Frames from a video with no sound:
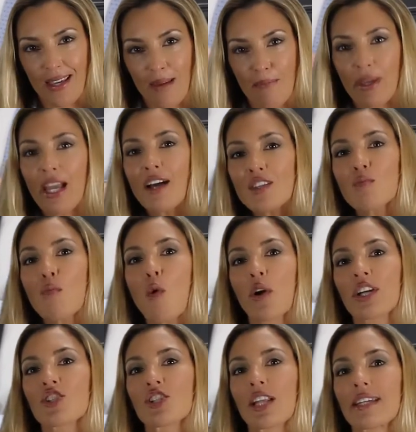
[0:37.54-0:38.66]
Because
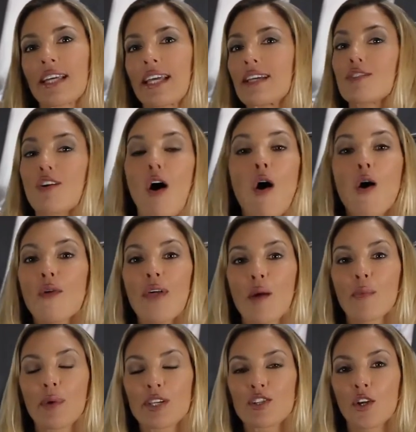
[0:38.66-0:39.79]
mortgage lending is all that
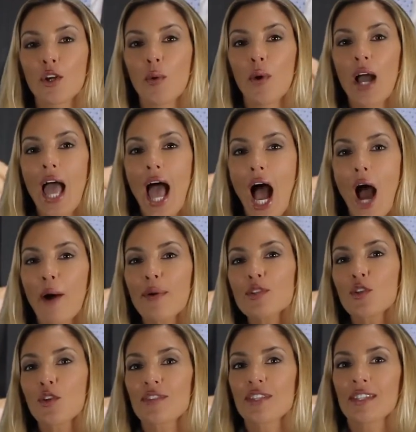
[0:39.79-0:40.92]
we do, our
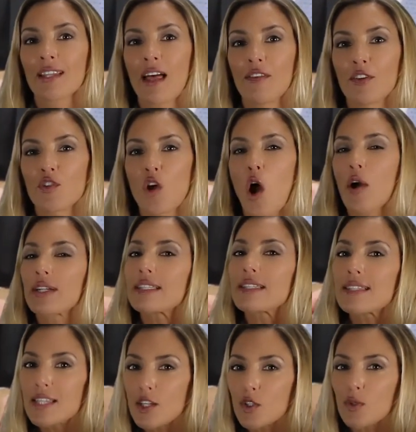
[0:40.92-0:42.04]
service levels are
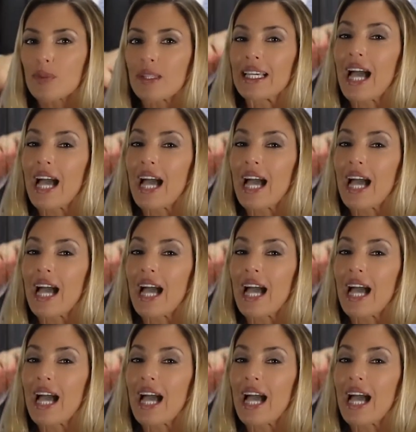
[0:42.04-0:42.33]
considerably